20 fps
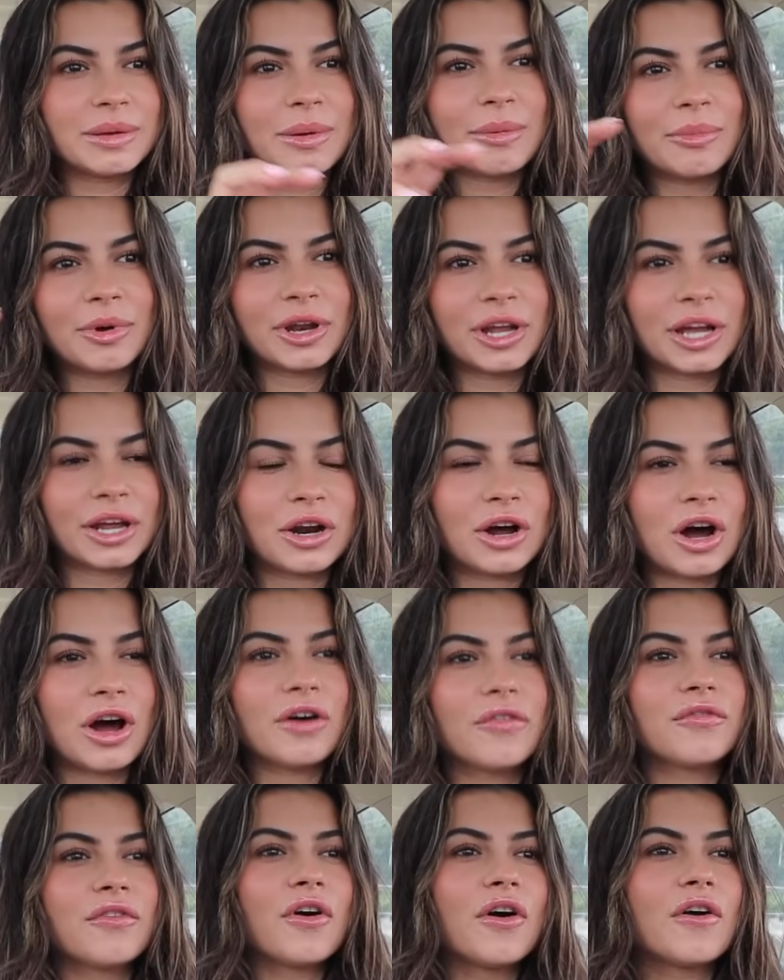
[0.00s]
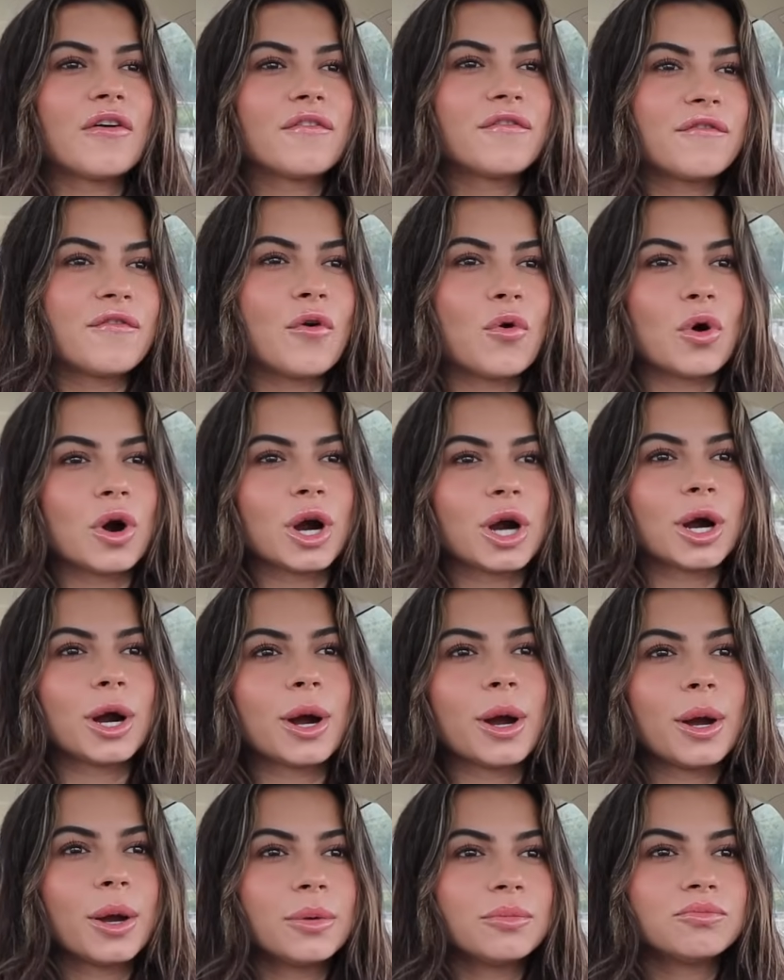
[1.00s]
been putting it off
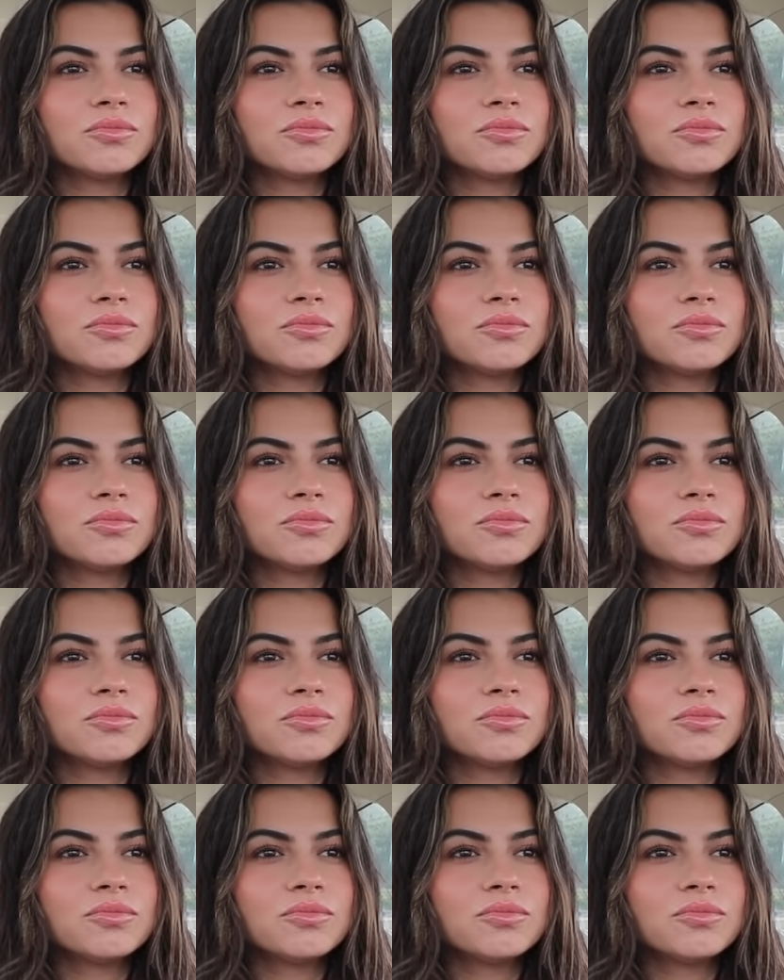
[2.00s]
for